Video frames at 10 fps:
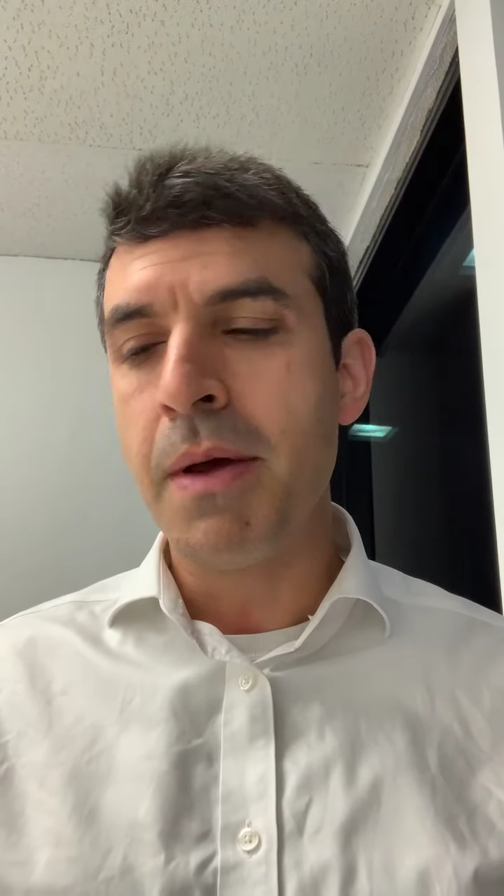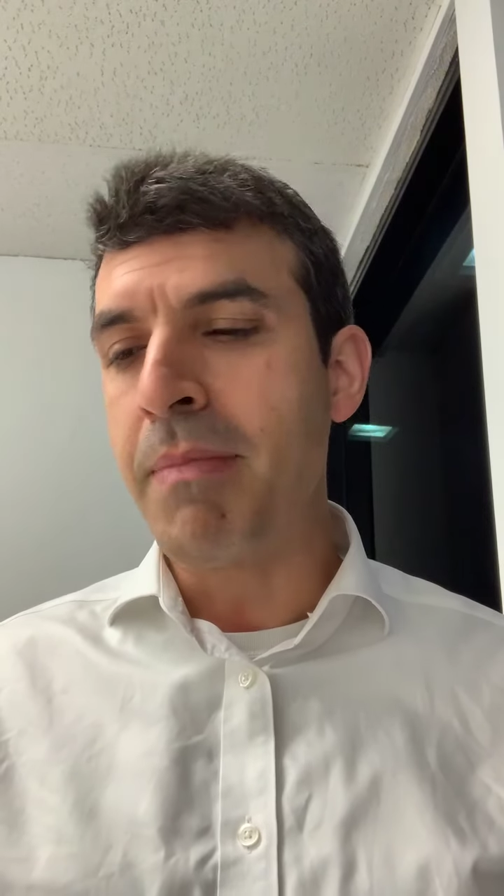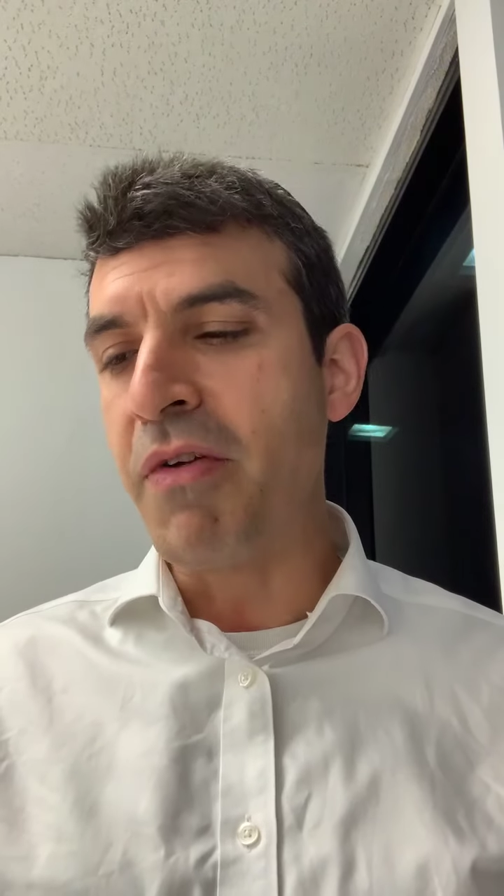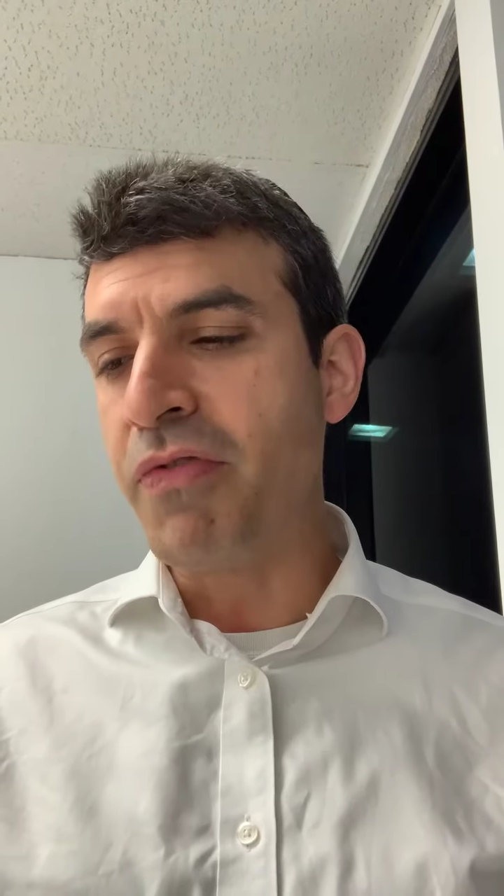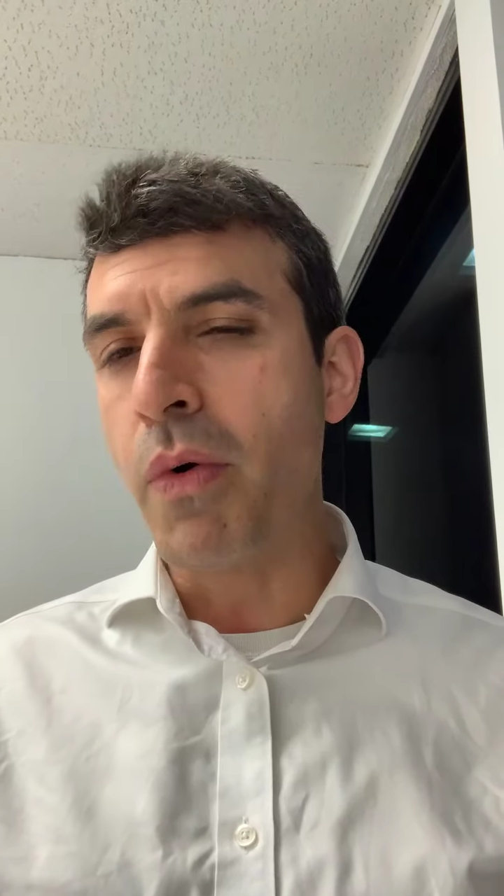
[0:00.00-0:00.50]

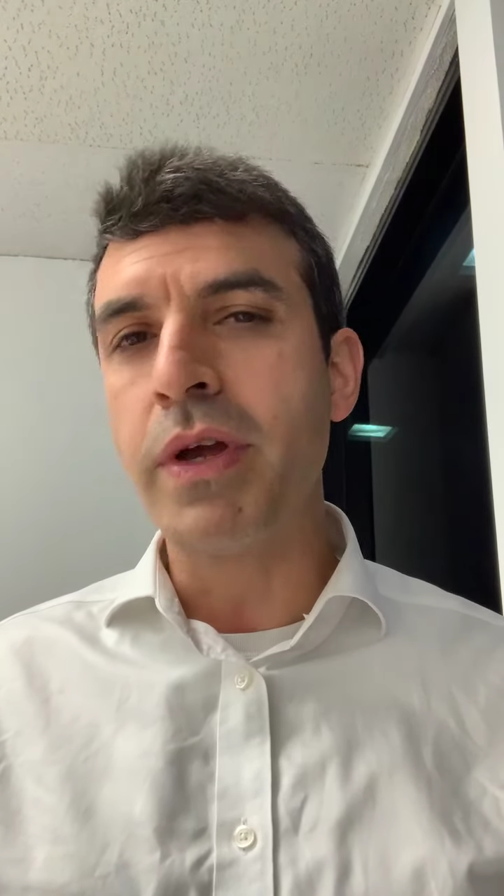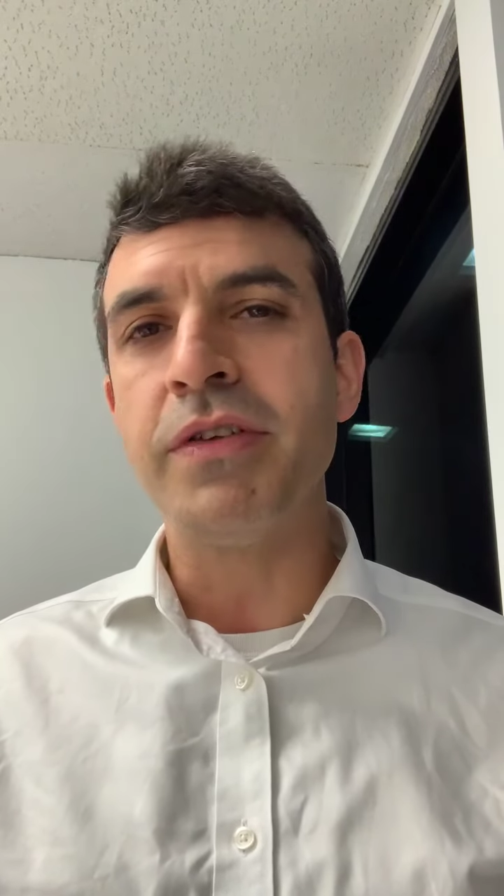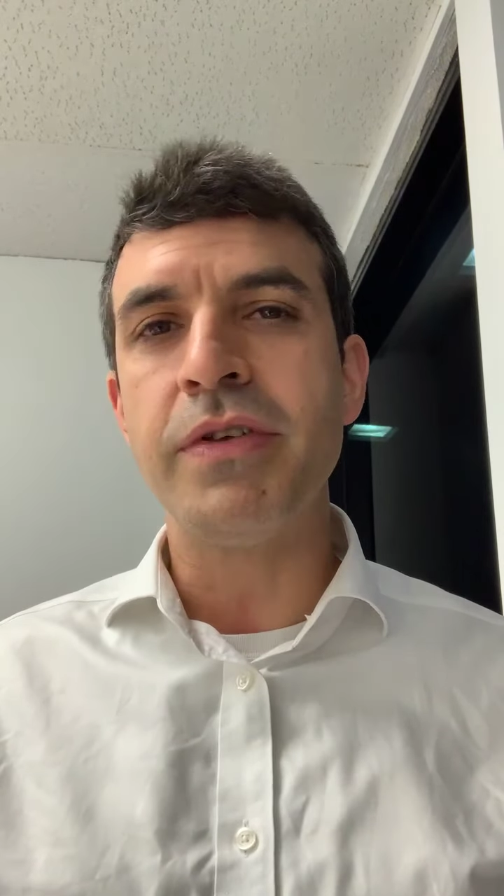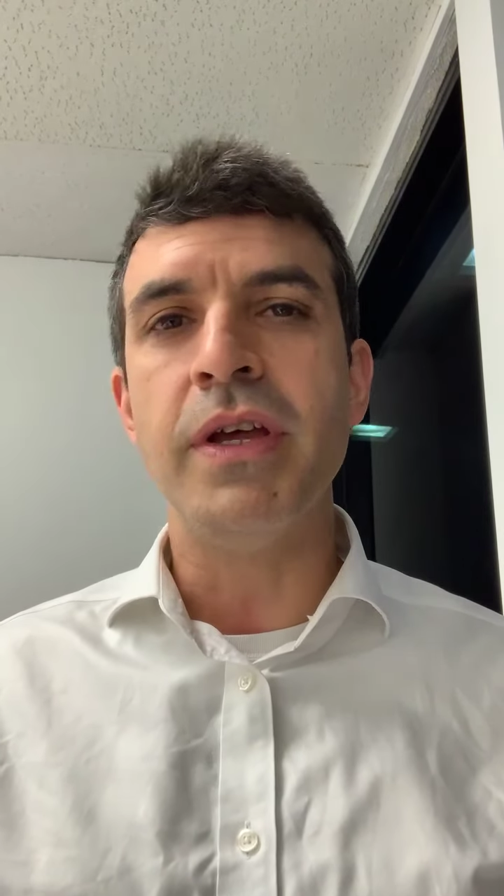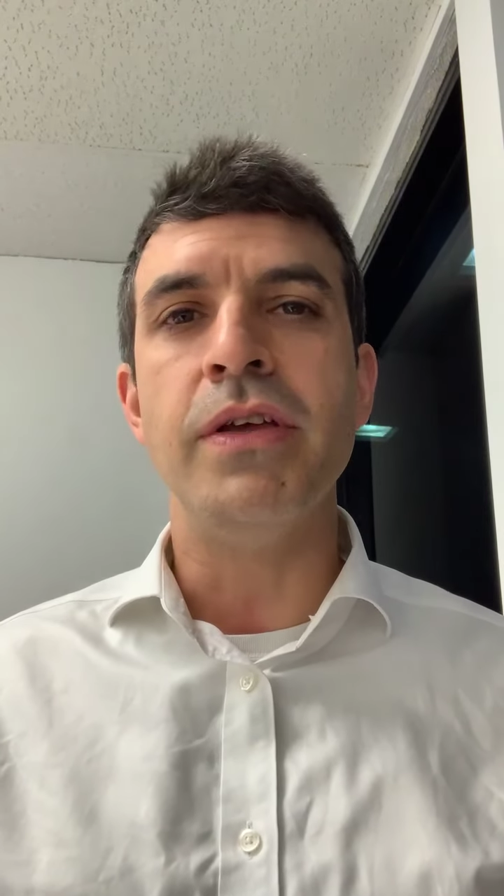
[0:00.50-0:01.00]
My
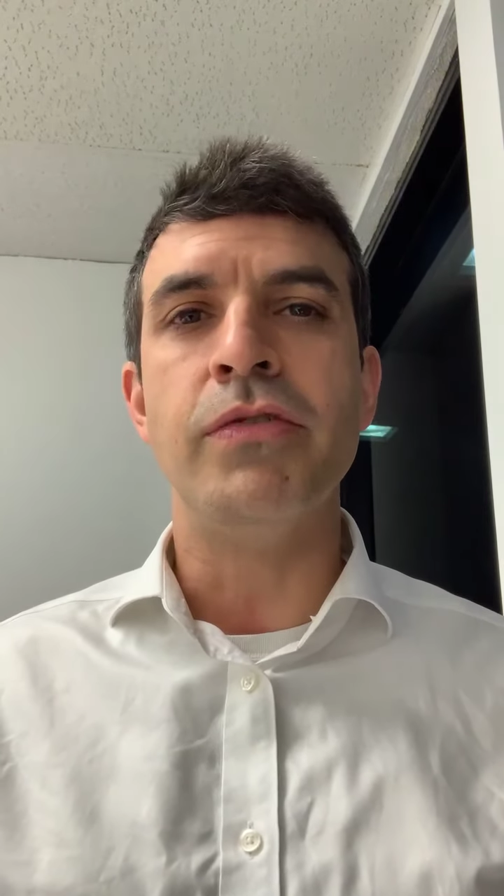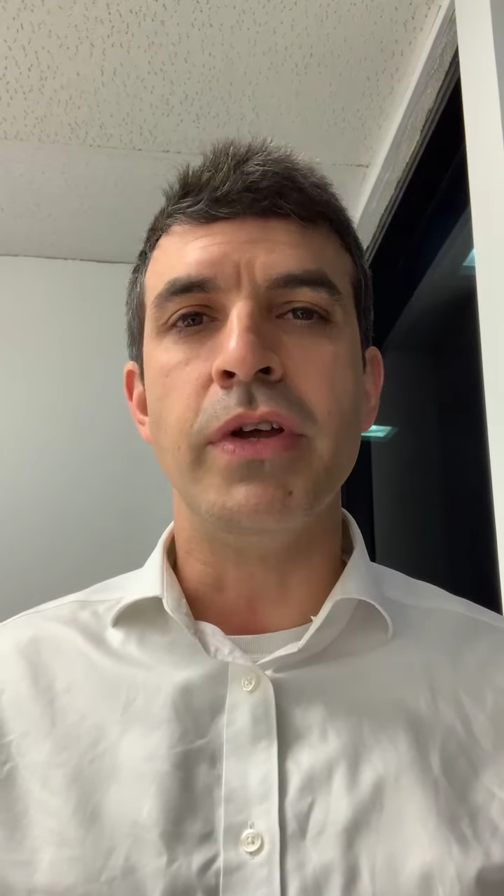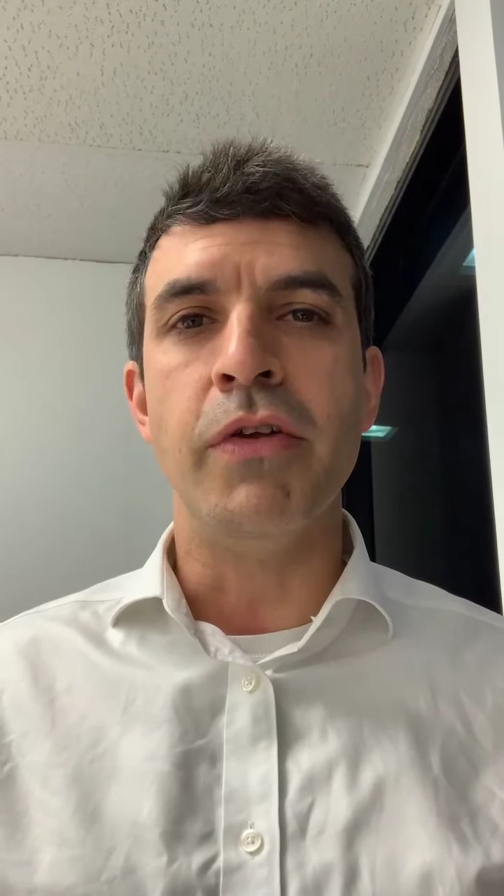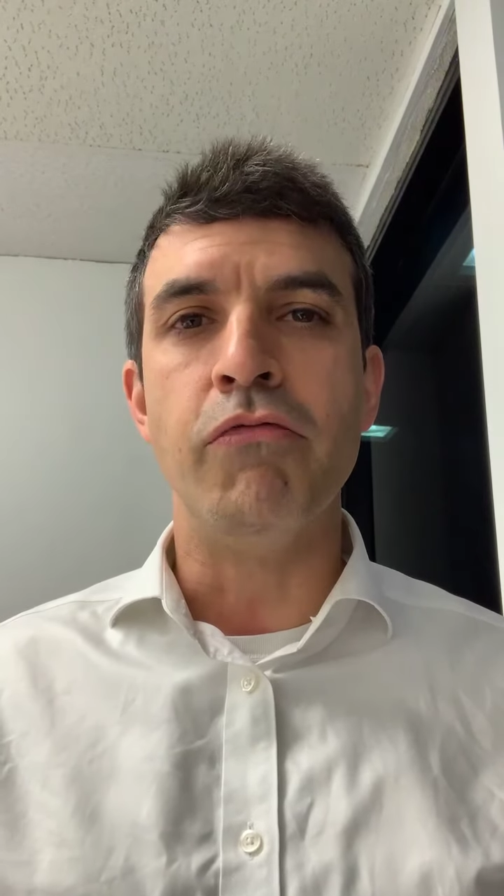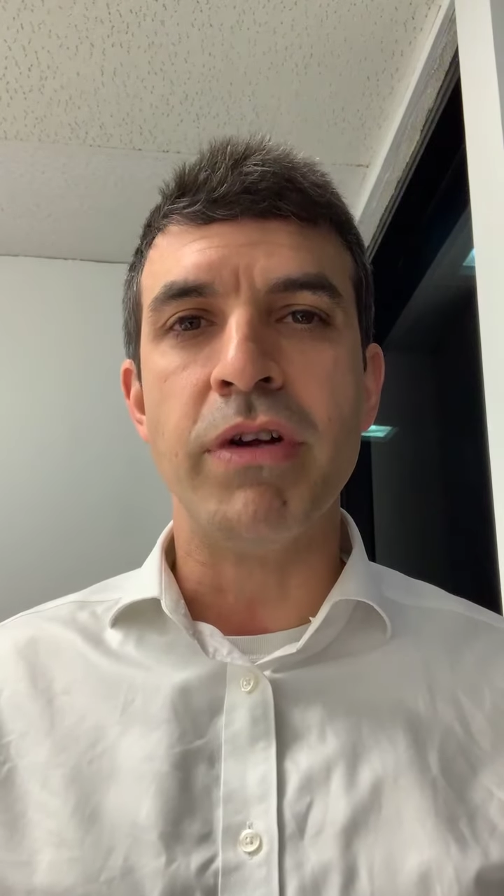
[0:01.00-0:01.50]
focus is
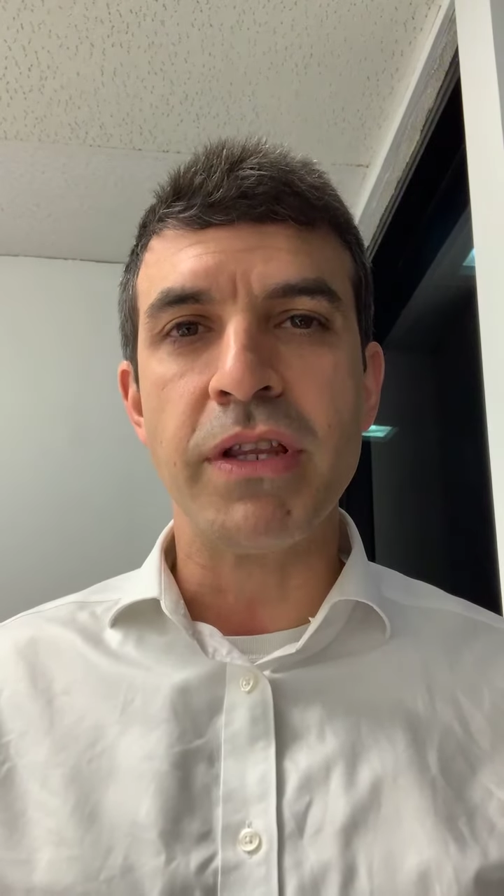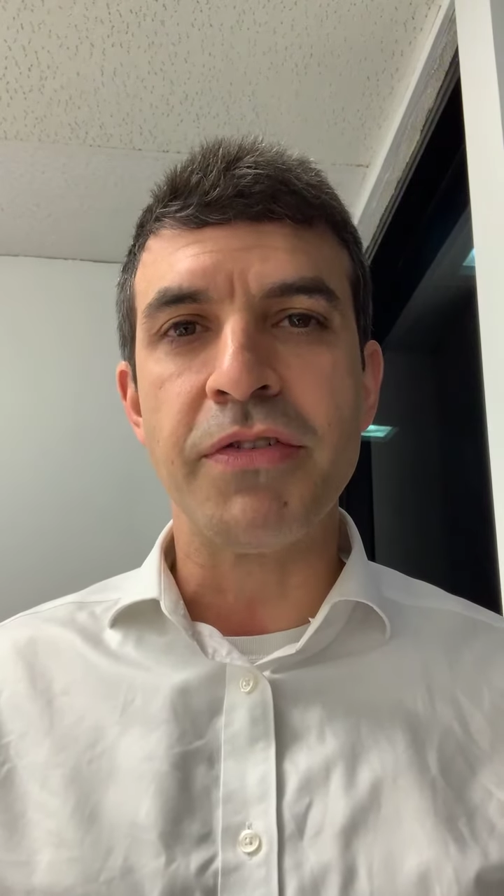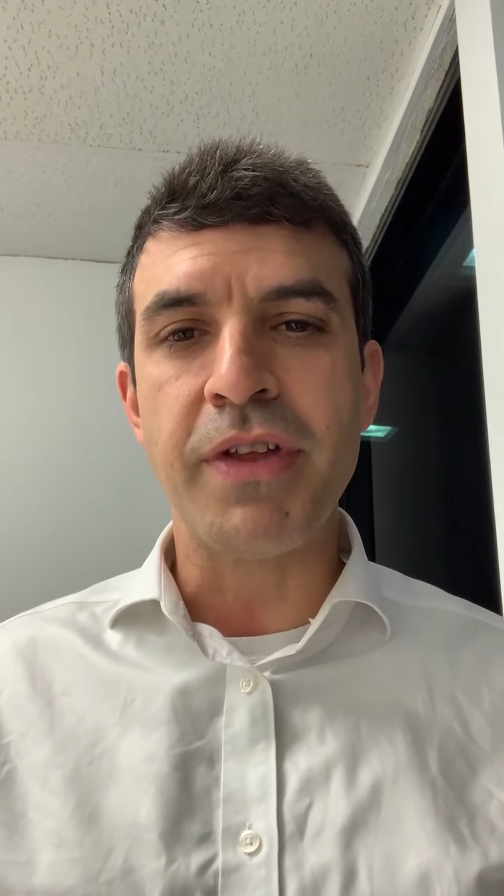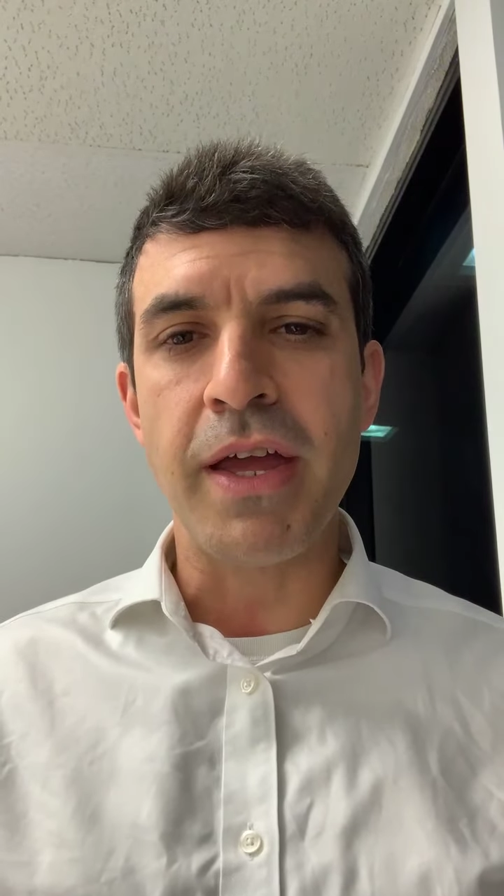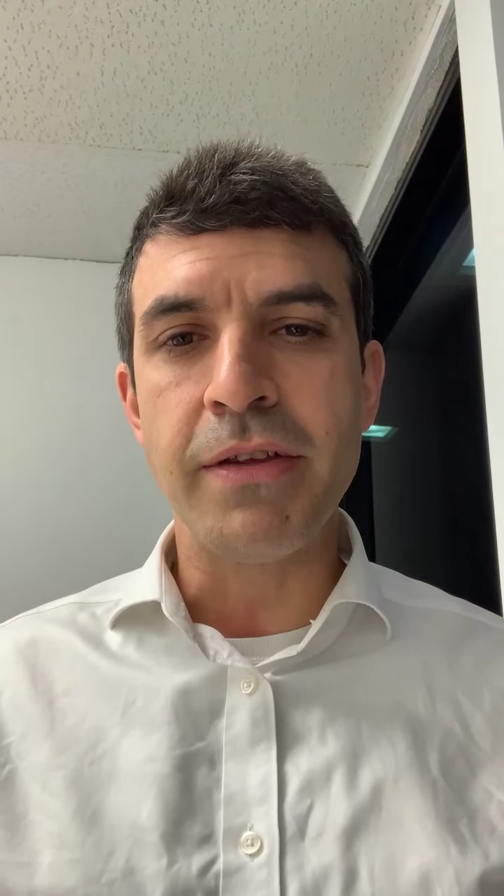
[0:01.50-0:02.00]
in real
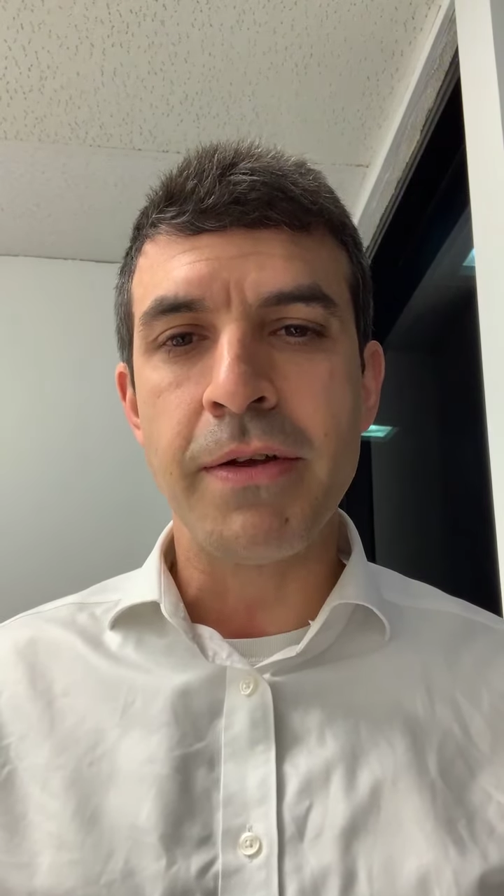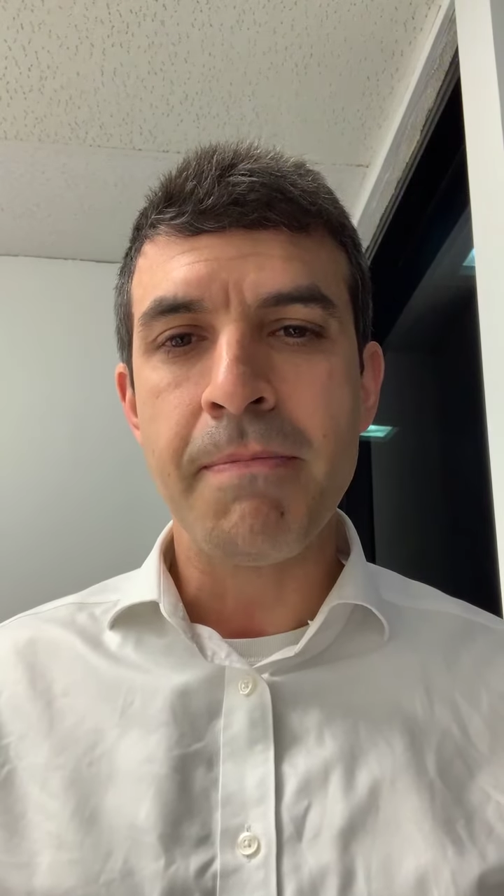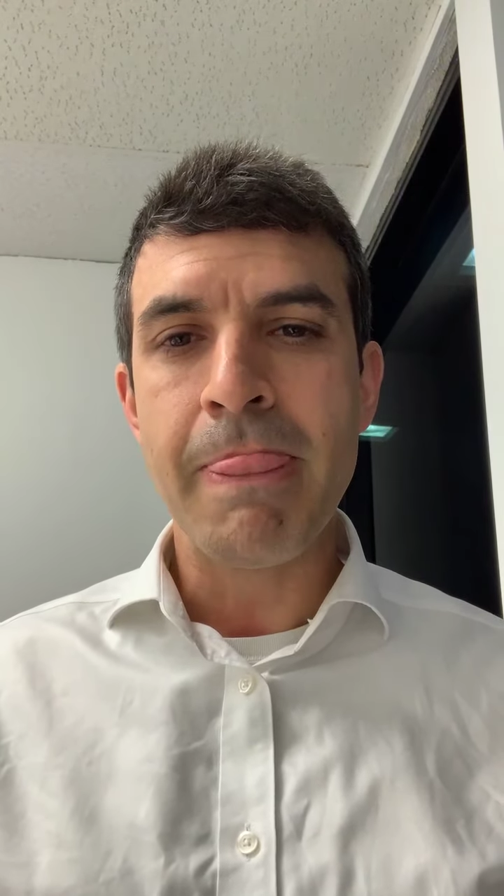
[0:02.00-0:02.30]
estate.